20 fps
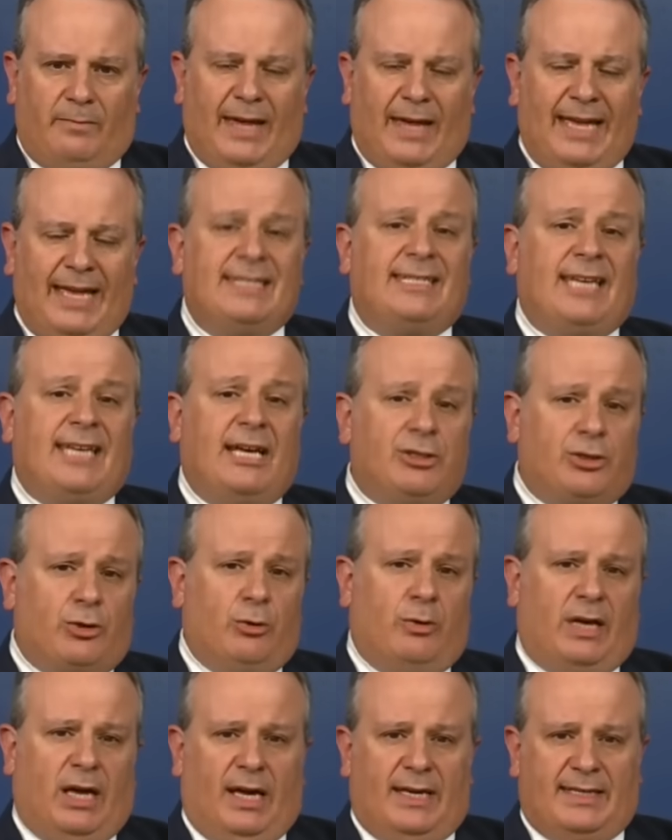In
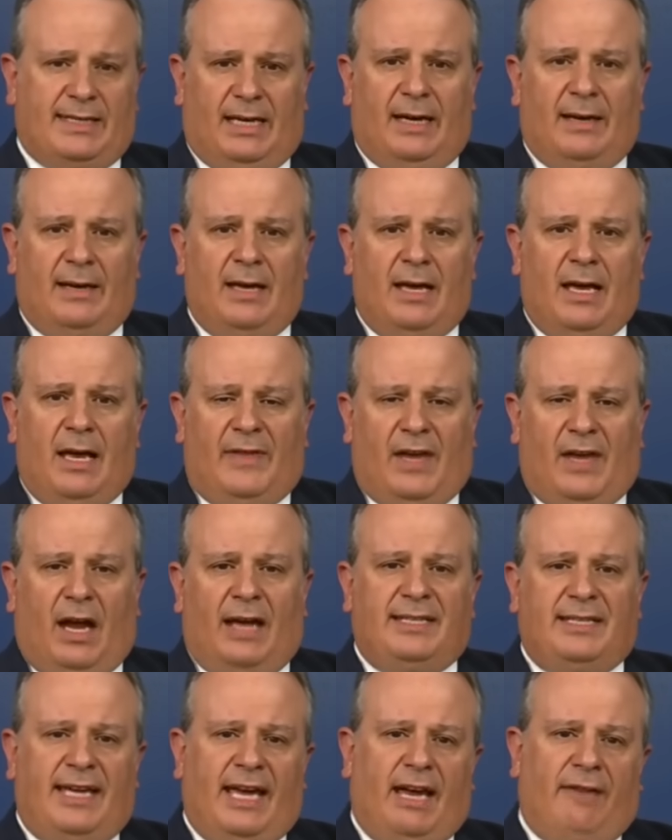central Gaza, the
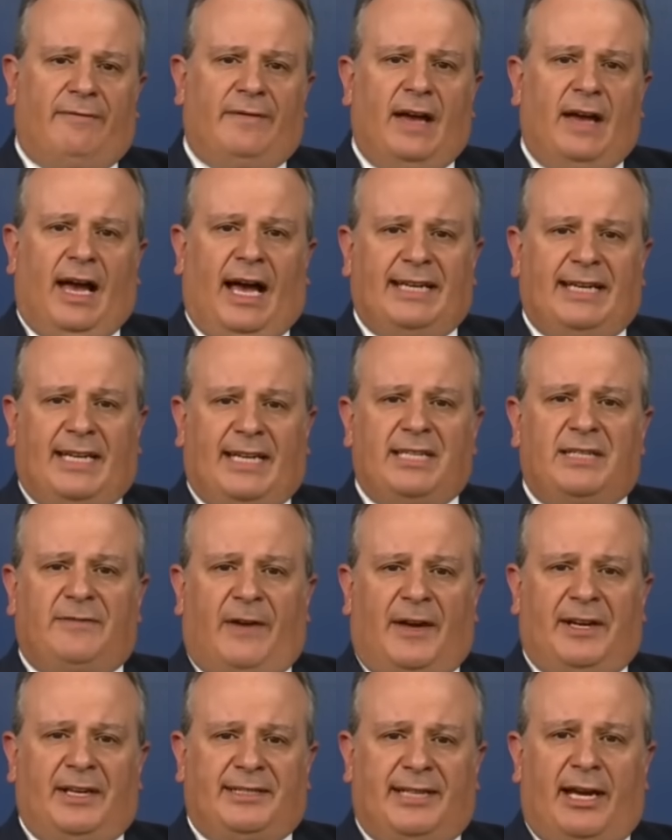IDF
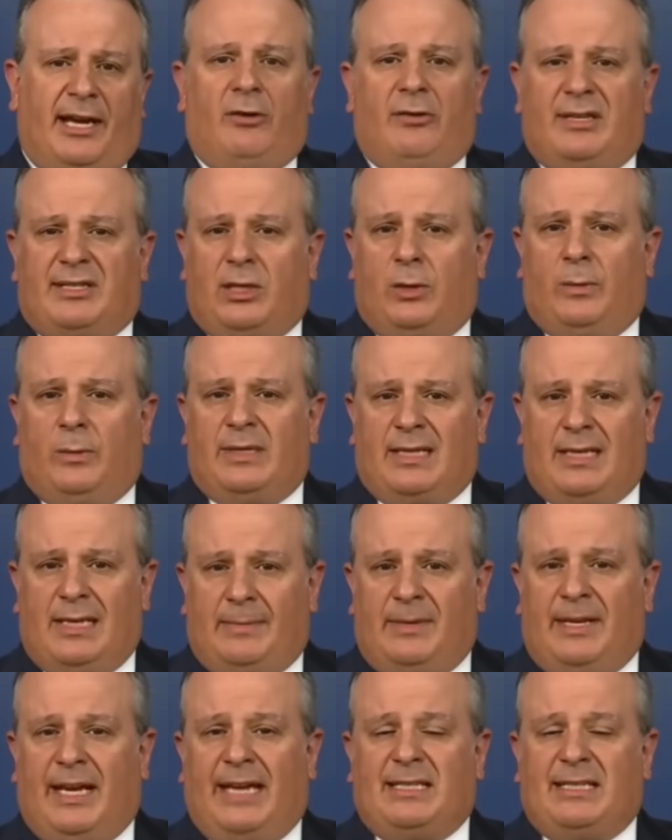identified a terrorist who was
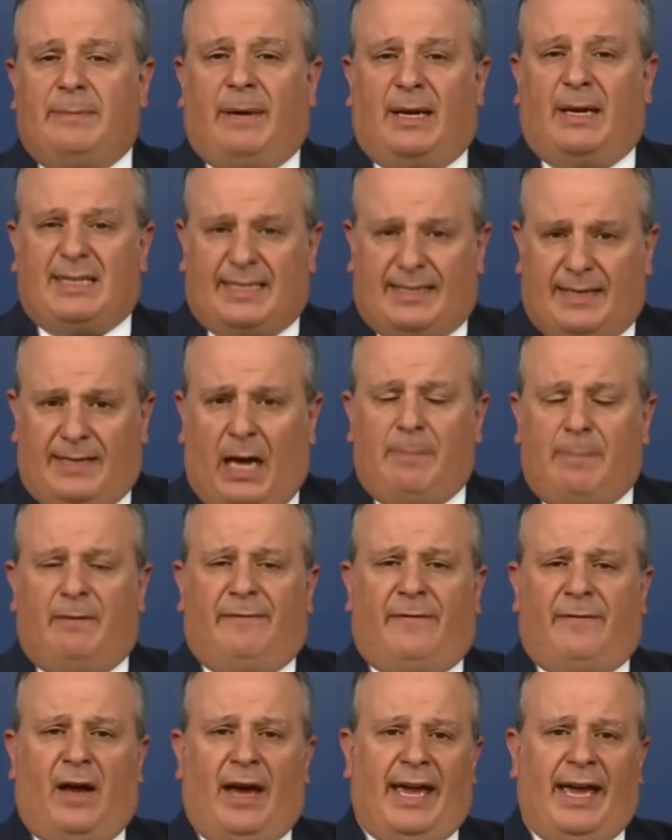eliminated by sniper
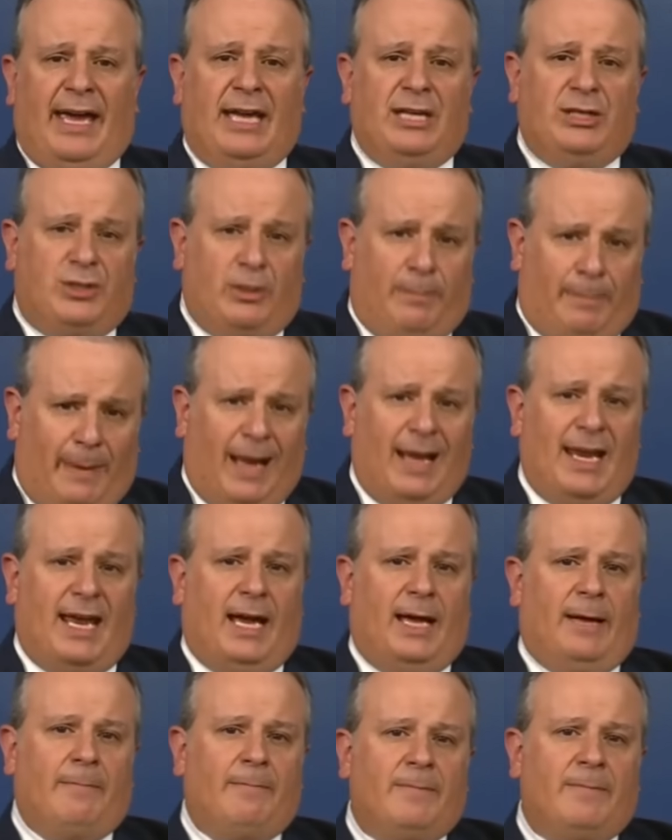fire in
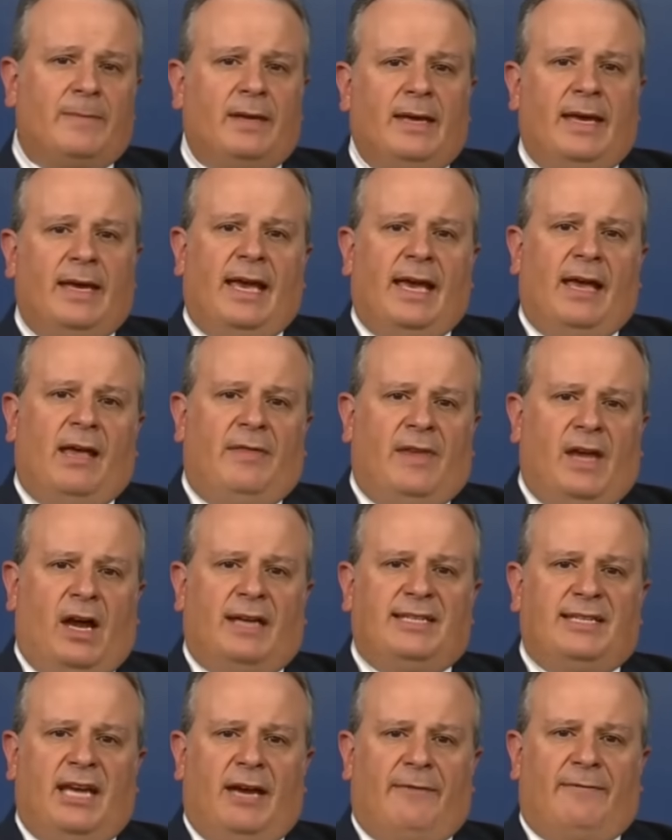Jabalia, the
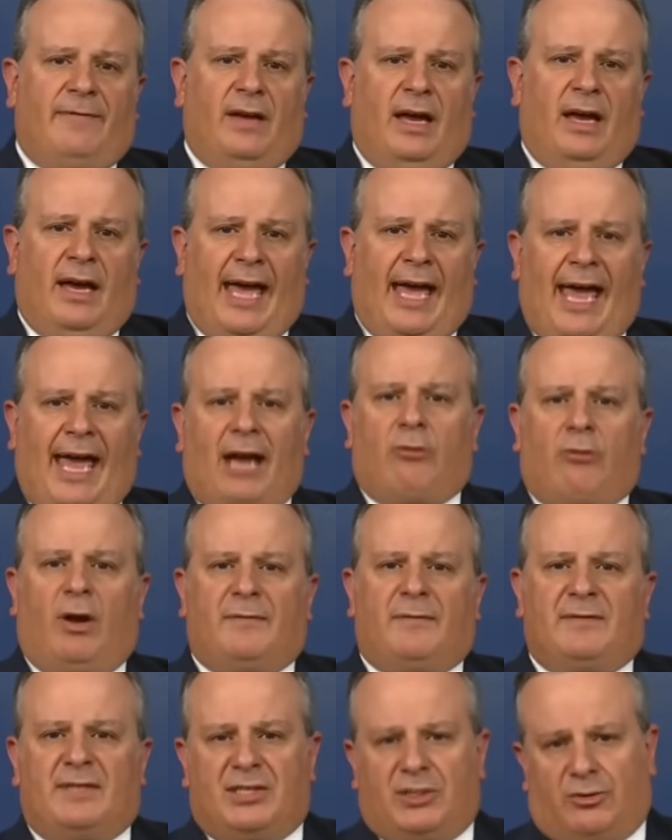IDF uh,
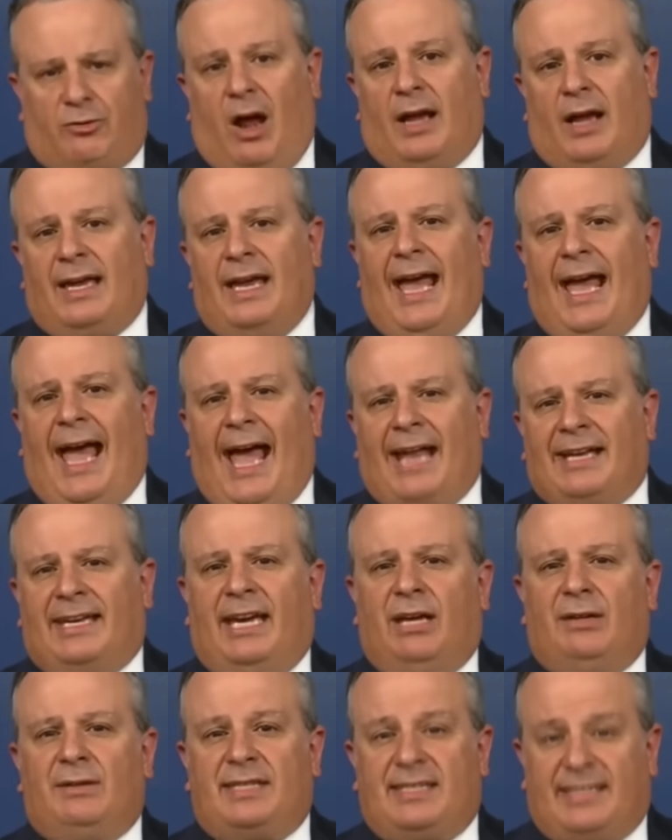aircraft struck and
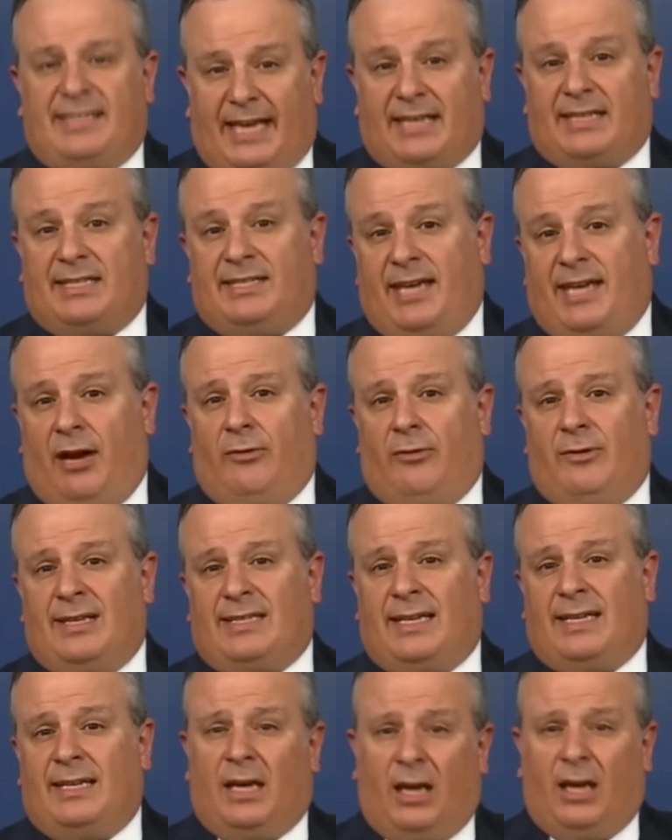killed six
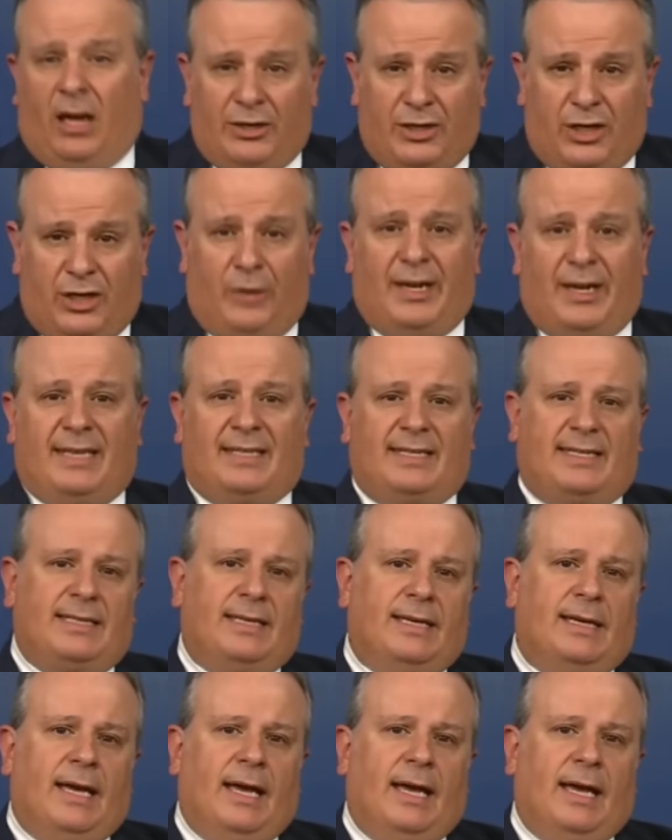terrorists in Khan Yunis.